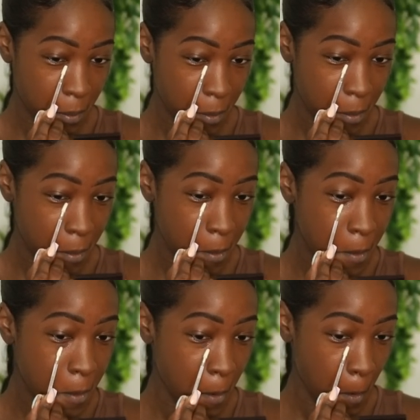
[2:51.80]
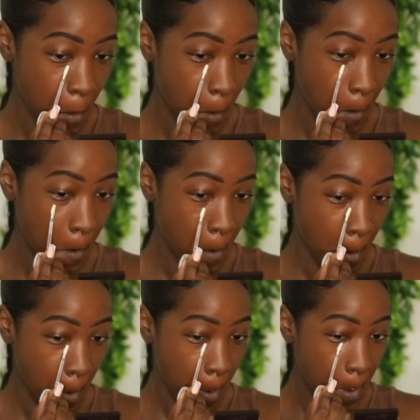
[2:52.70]

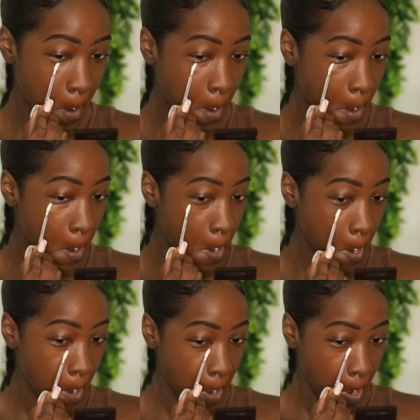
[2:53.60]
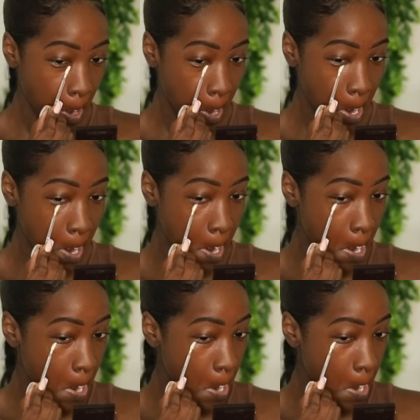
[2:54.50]
(silence)